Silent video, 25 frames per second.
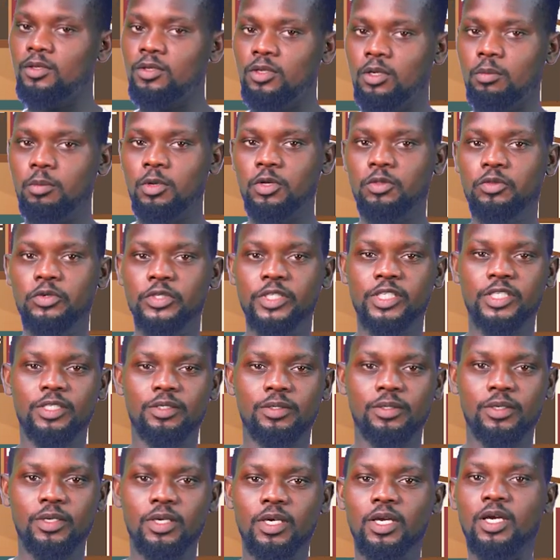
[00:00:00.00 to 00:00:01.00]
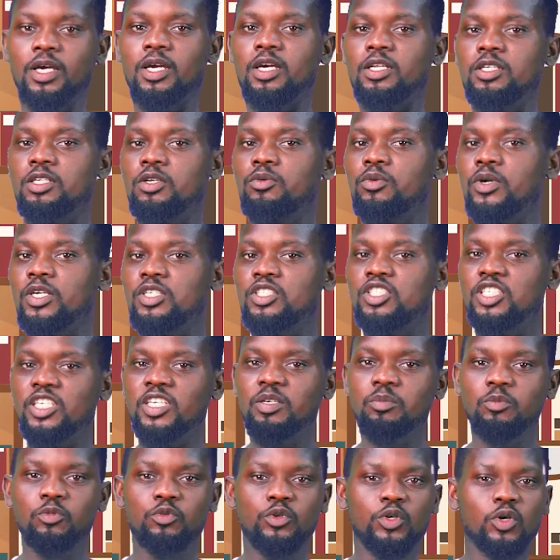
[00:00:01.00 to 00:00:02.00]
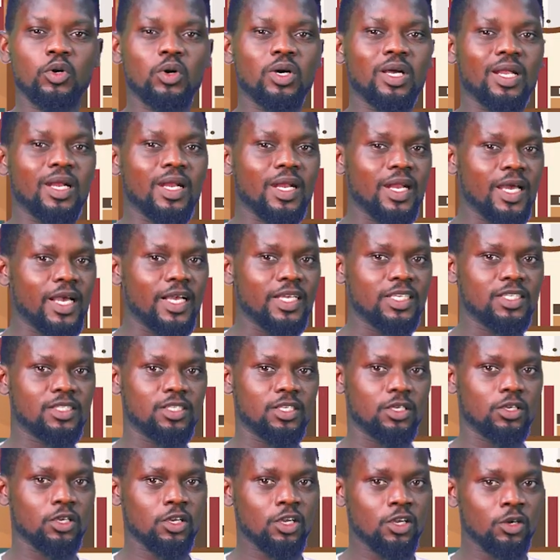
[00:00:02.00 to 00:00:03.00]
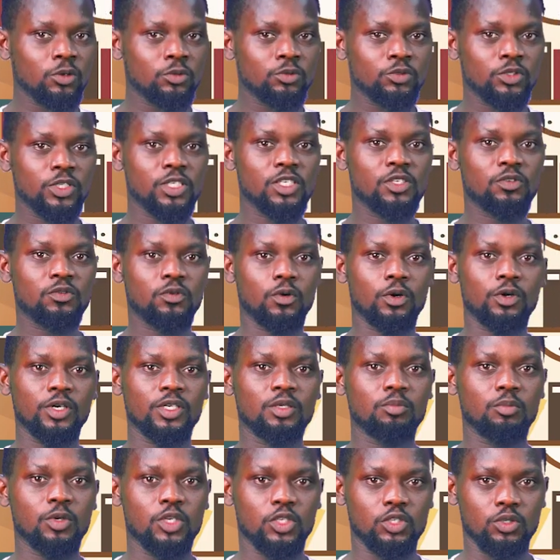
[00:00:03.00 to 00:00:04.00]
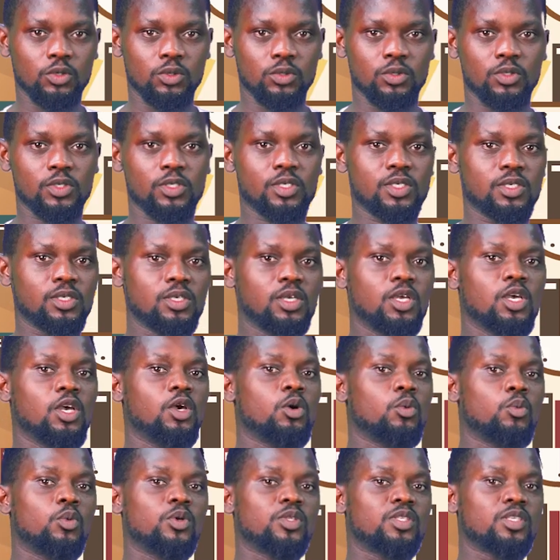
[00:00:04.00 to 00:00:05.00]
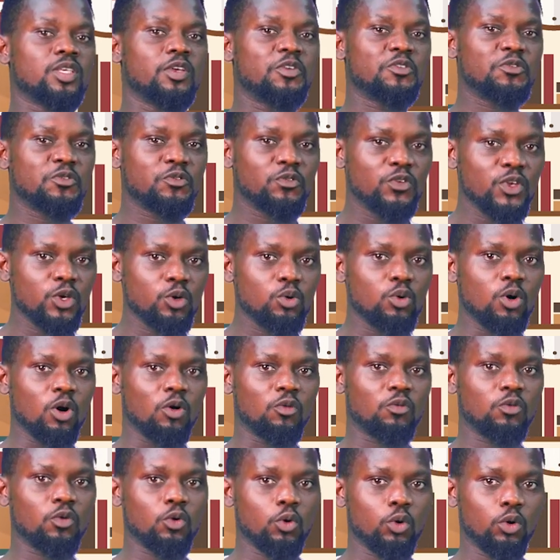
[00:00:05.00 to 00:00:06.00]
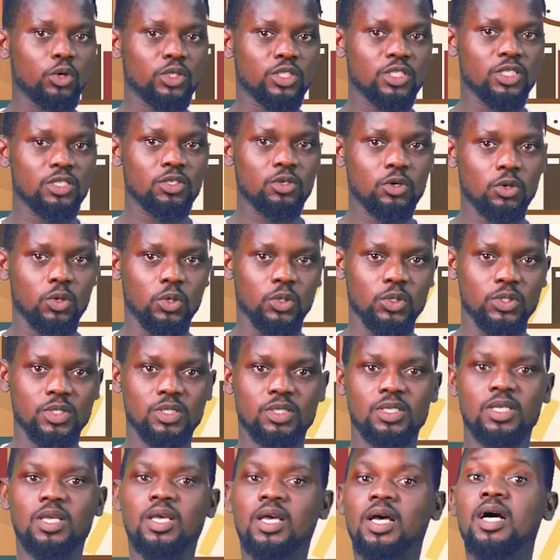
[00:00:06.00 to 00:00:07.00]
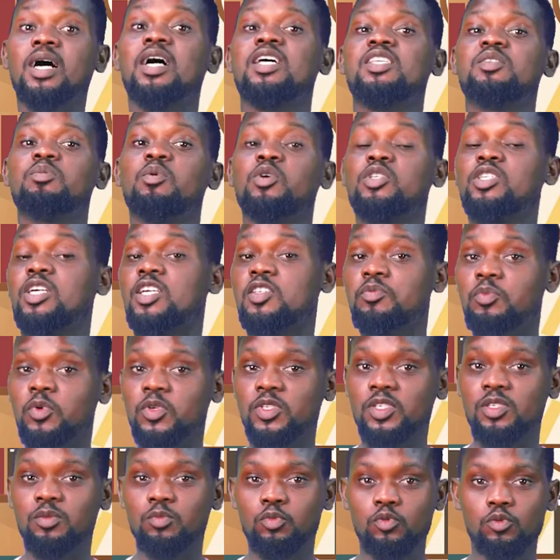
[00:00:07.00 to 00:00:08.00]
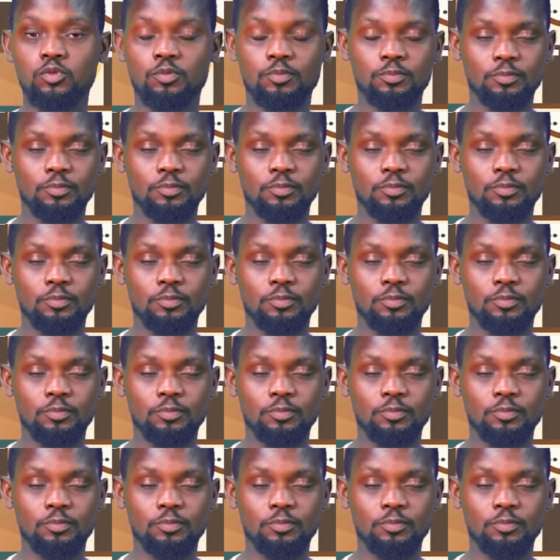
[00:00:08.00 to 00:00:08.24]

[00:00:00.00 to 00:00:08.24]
Number 3, the regime reorganized the country's foreign missions with a view of cutting costs as much as possible.